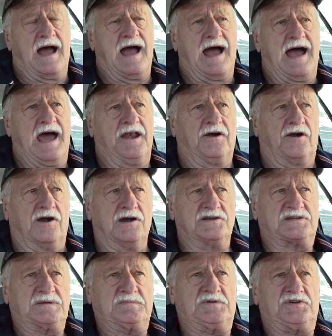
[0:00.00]
I'd heard
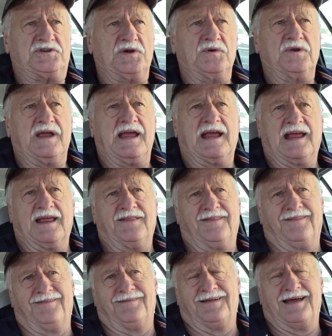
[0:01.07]
some shooting,
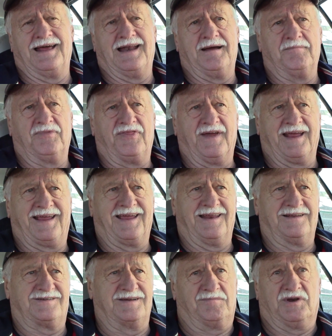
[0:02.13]
and I'm
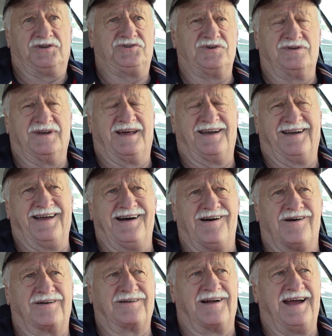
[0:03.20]
thinking somebody's shooting at an
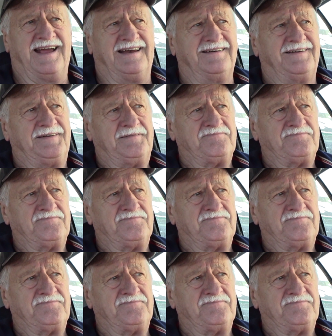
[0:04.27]
elk, right?